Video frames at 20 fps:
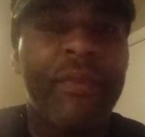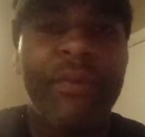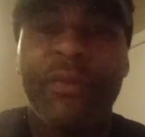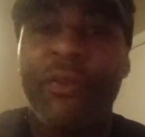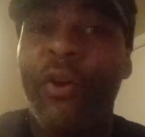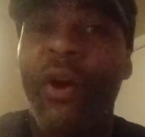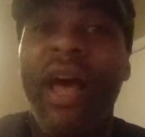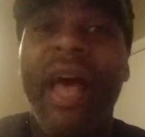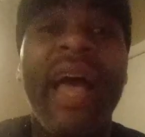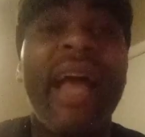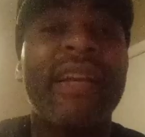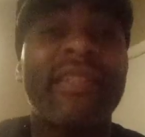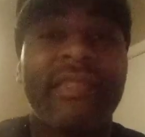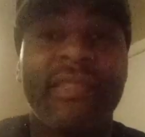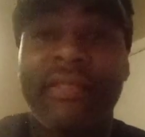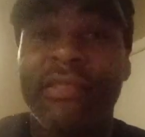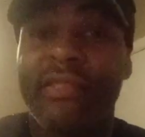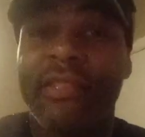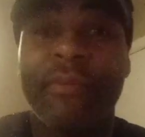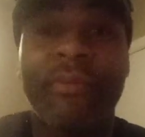Your
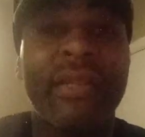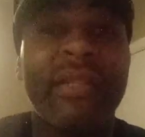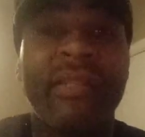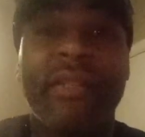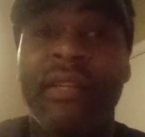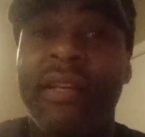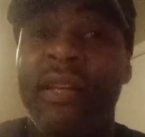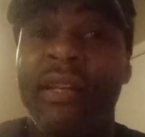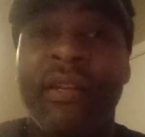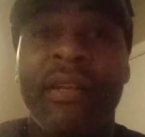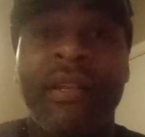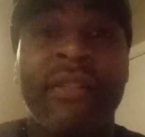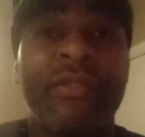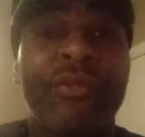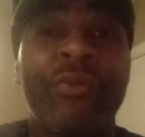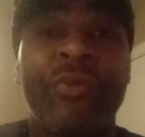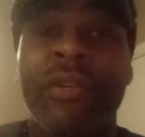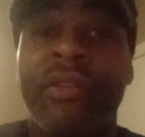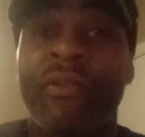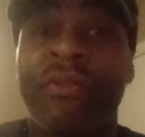actions can be seen that
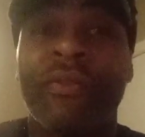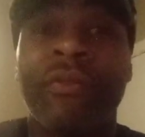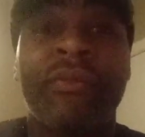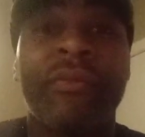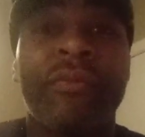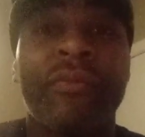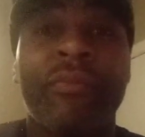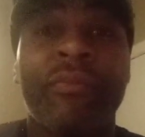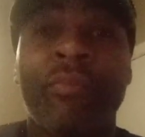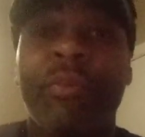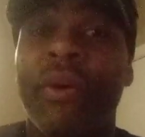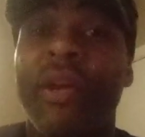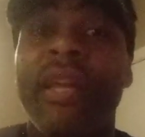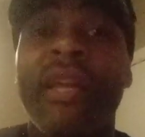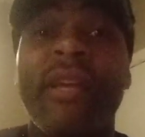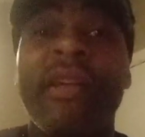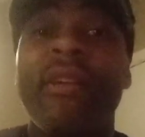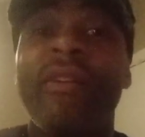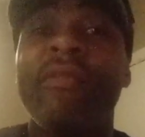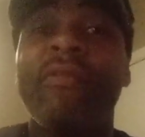you either
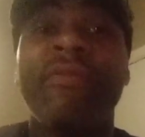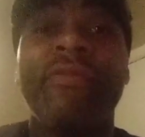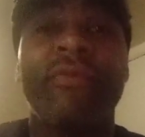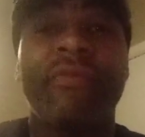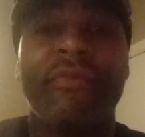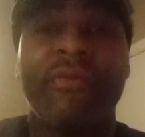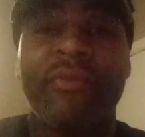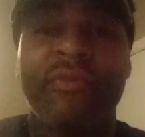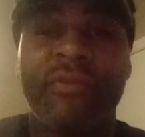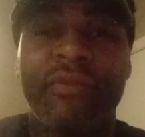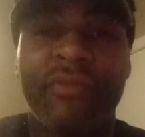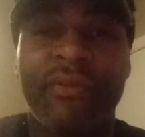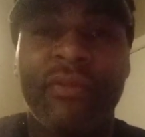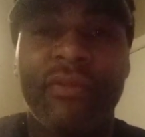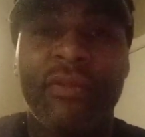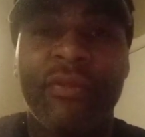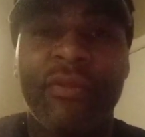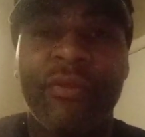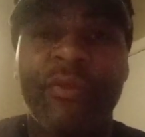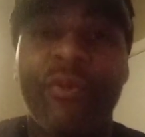brave
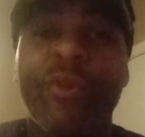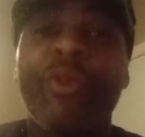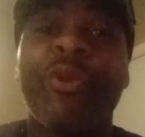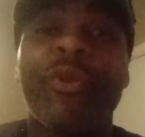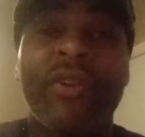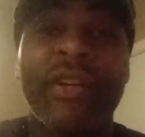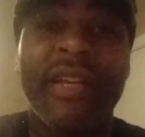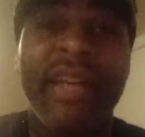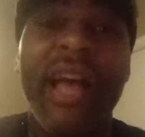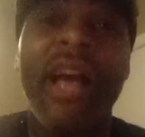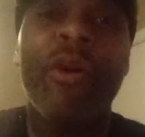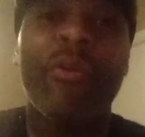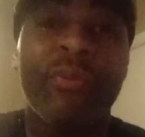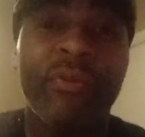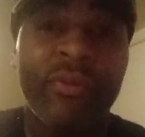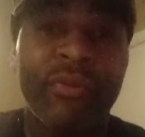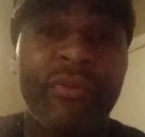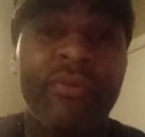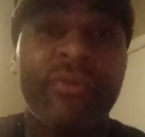or a coward.